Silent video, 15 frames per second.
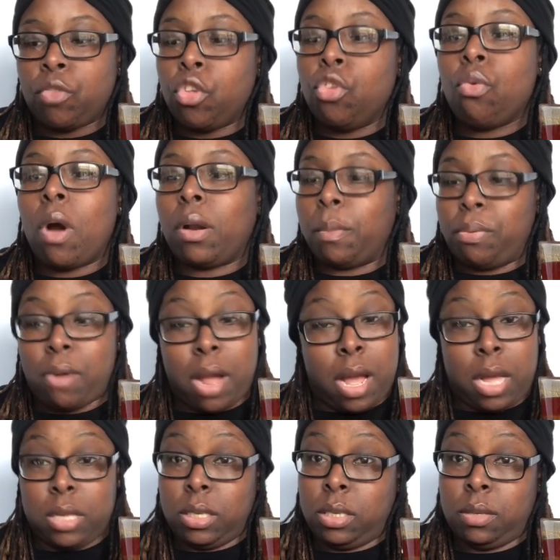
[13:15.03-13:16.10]
You are the
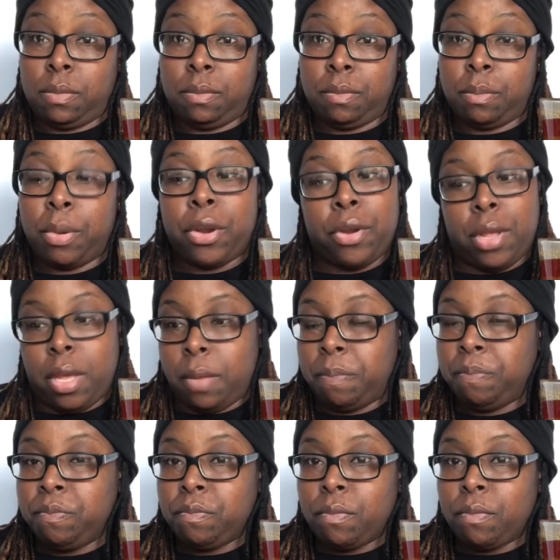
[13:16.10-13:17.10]
prize, period.